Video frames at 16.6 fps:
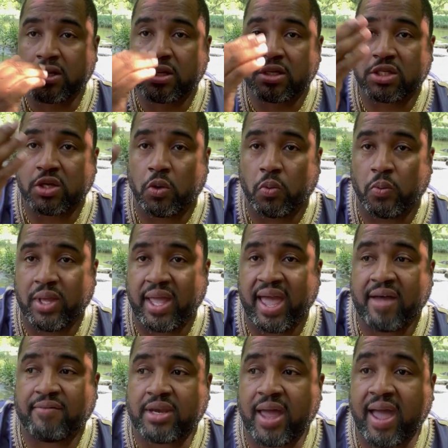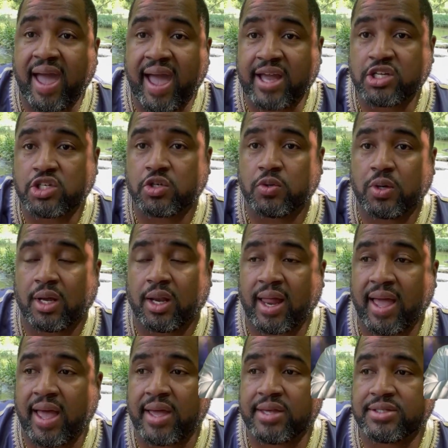So we have an Astral
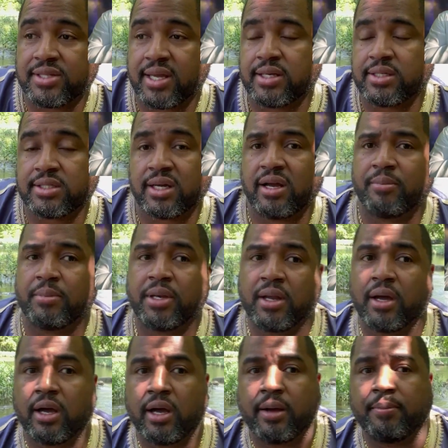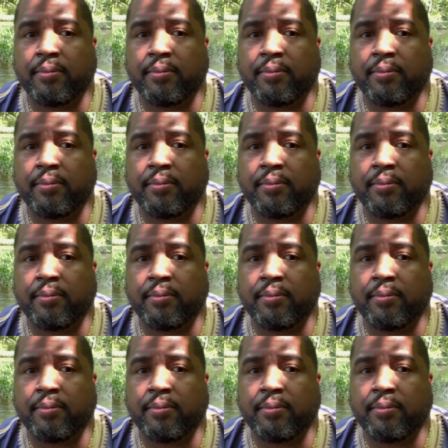class that is coming up